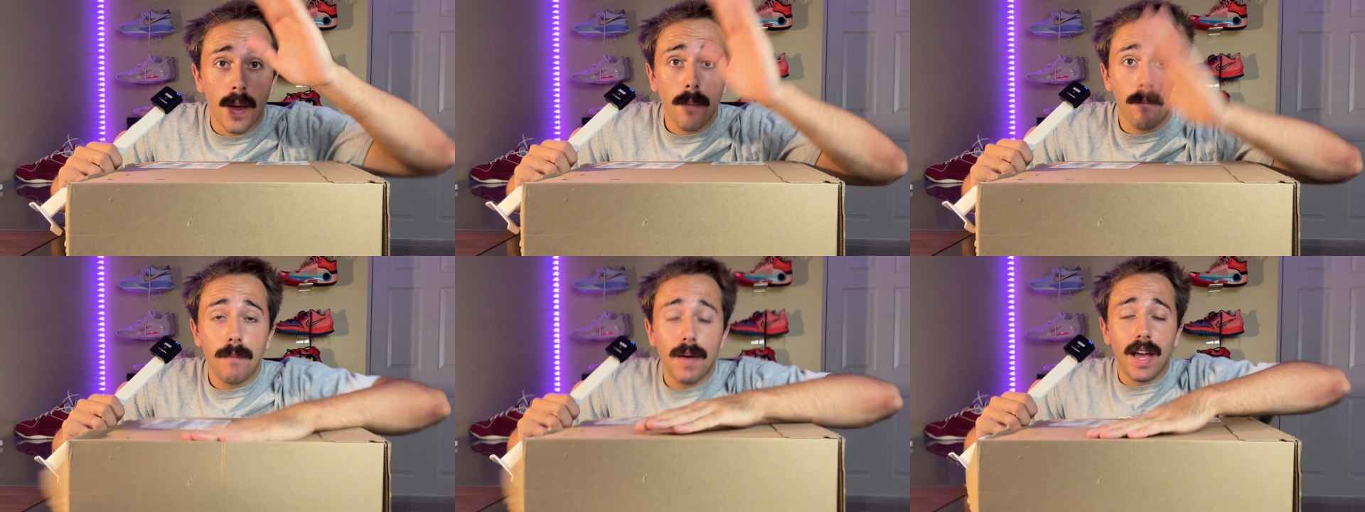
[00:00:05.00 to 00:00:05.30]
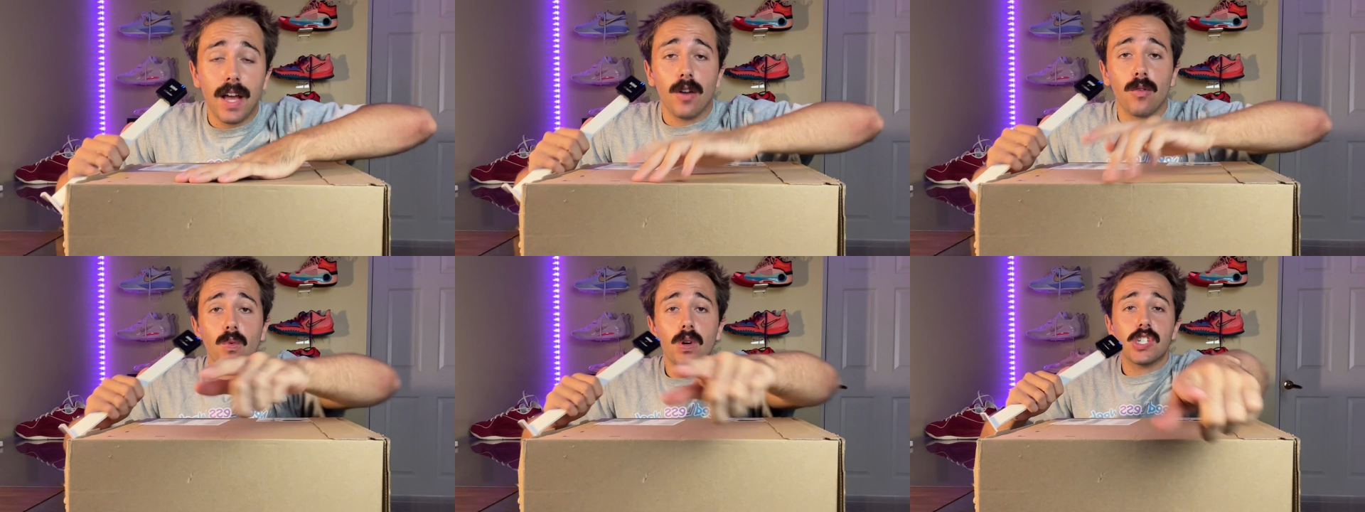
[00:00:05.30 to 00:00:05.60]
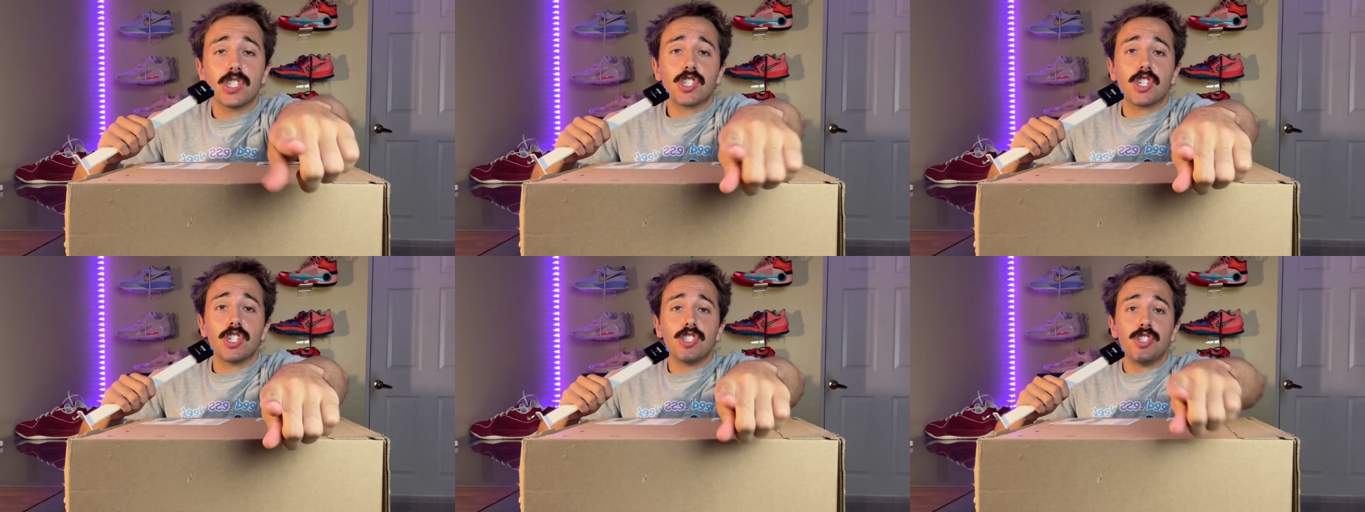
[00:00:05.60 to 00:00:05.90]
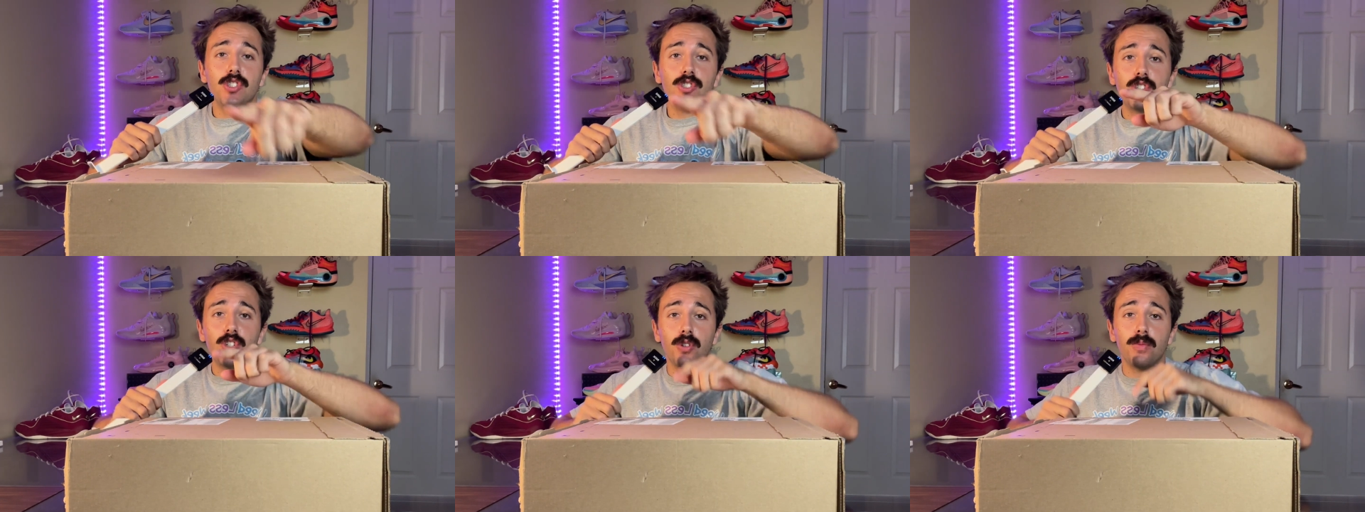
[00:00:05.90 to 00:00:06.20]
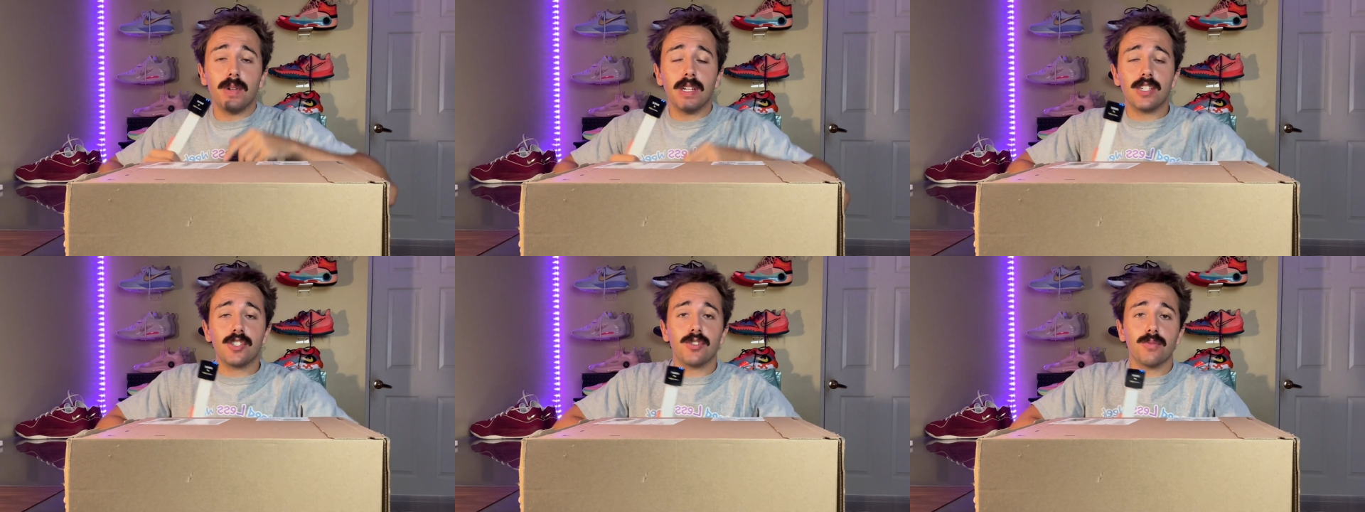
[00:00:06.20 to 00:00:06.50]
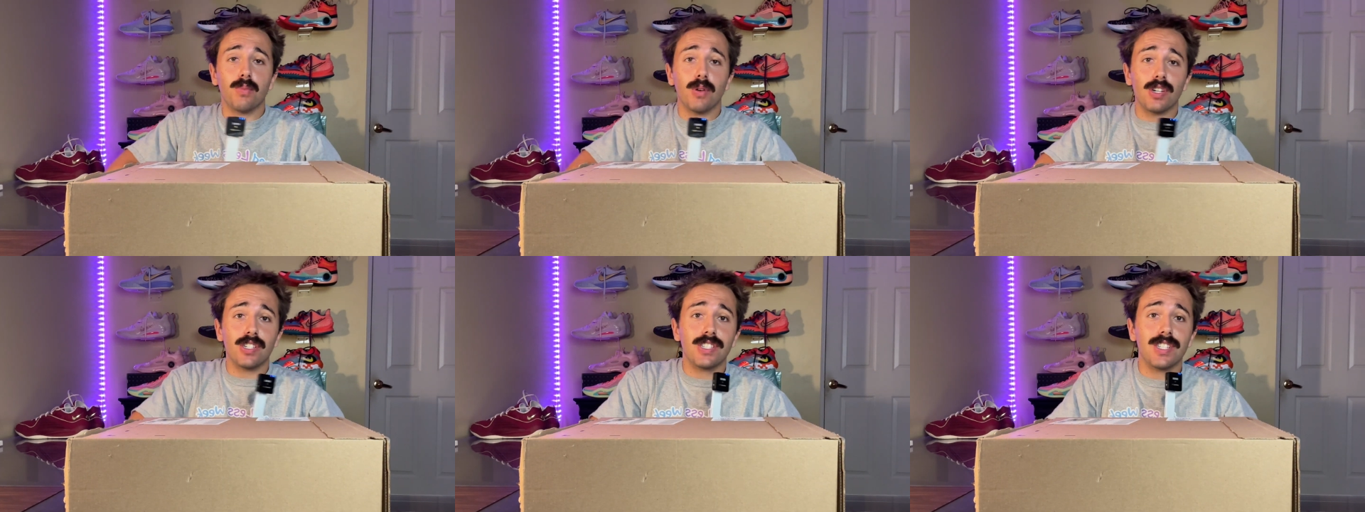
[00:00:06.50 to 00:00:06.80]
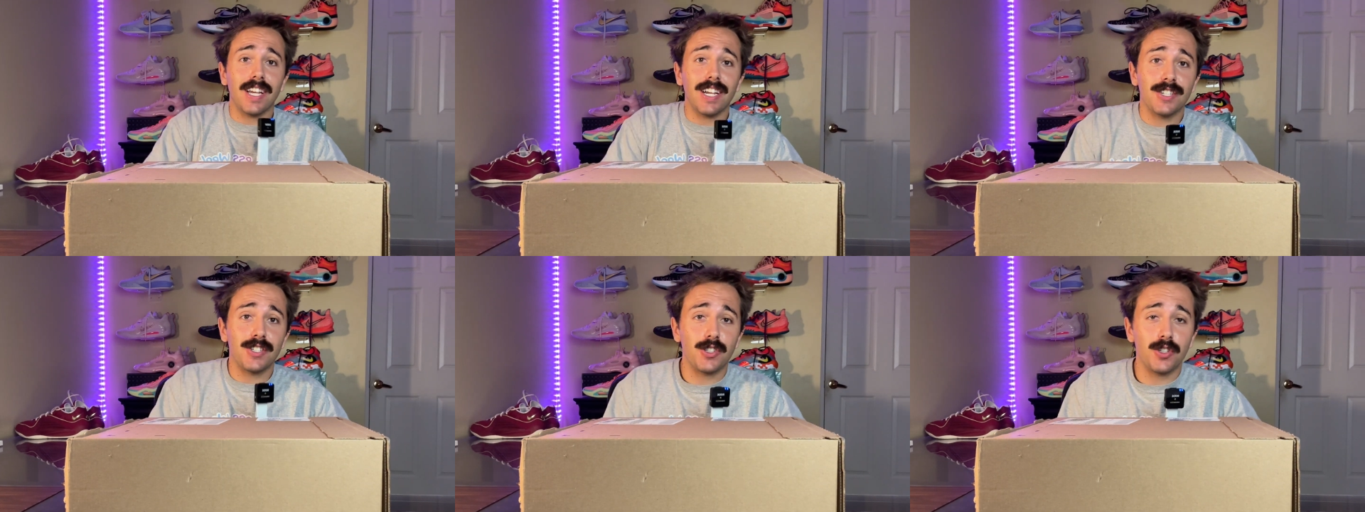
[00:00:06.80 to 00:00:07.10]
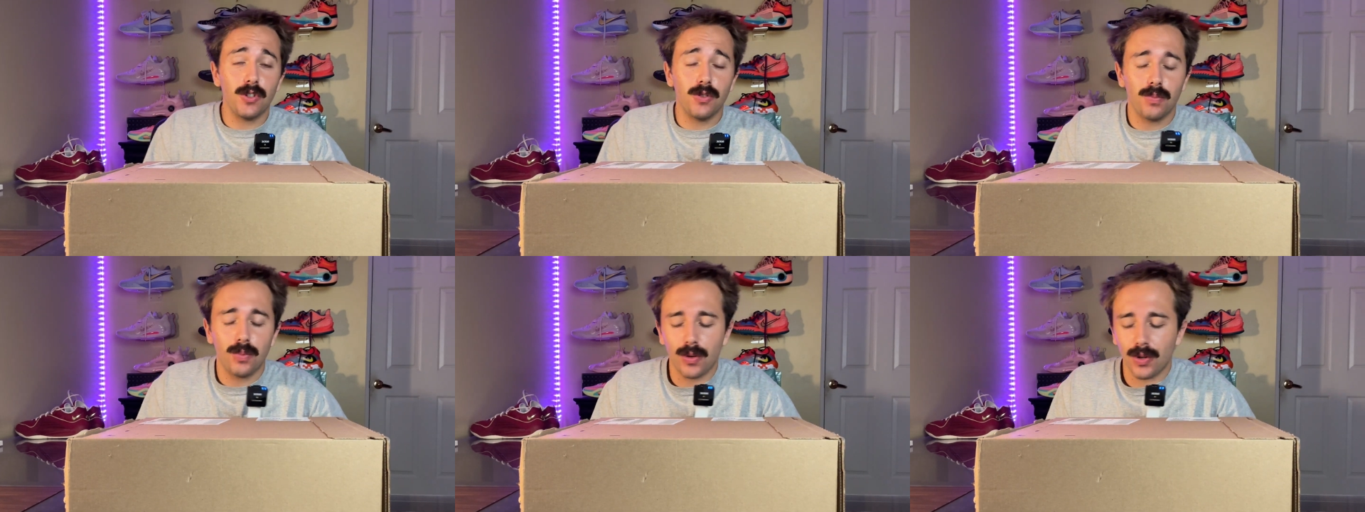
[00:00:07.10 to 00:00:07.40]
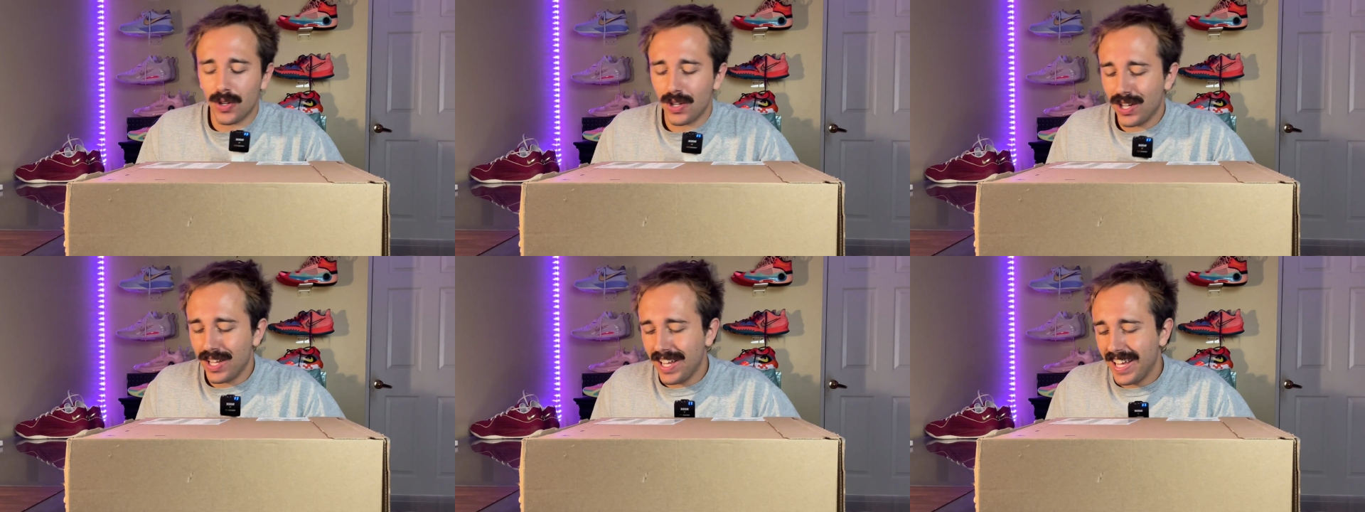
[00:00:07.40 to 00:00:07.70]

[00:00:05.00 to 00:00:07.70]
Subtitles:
Bang, what is good YouTube? It is your boy Stash Tooper.